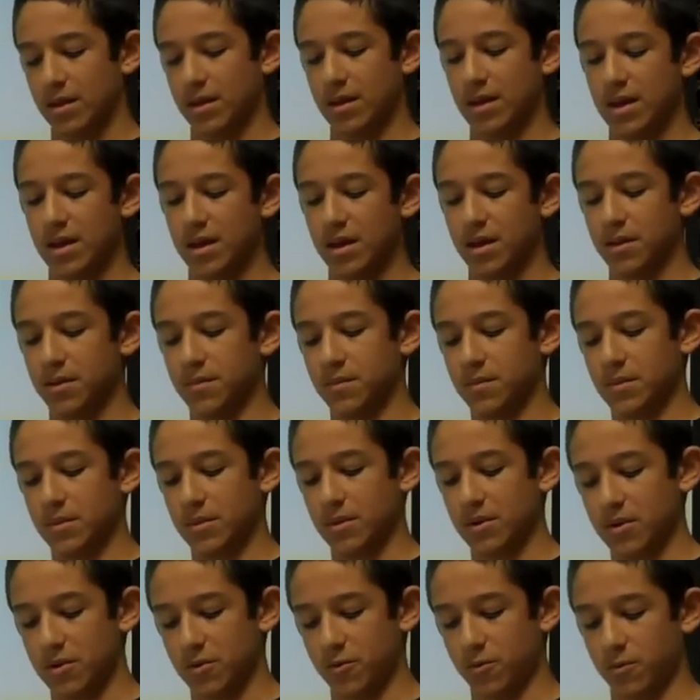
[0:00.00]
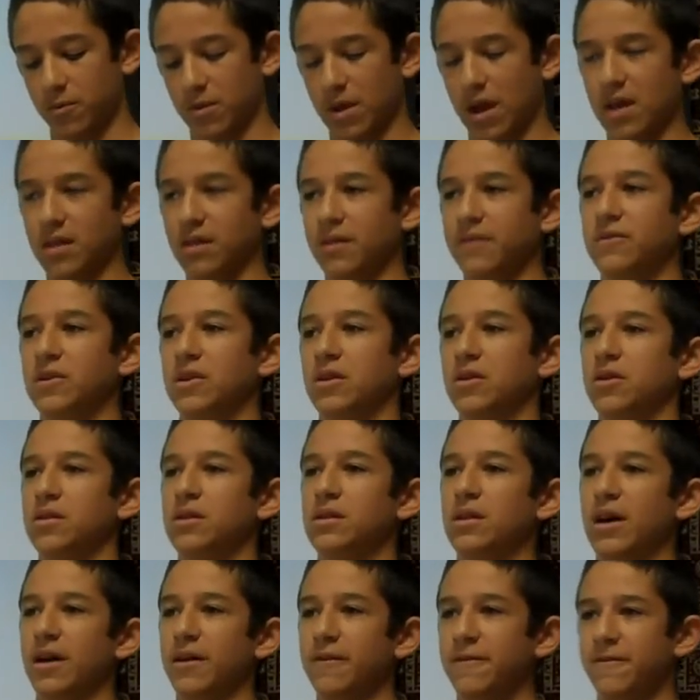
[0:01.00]
And I lived a good
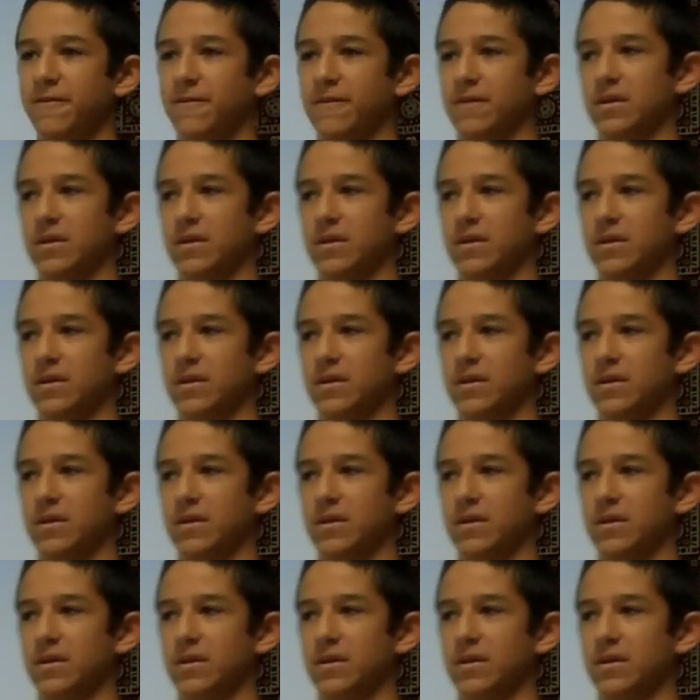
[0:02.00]
life.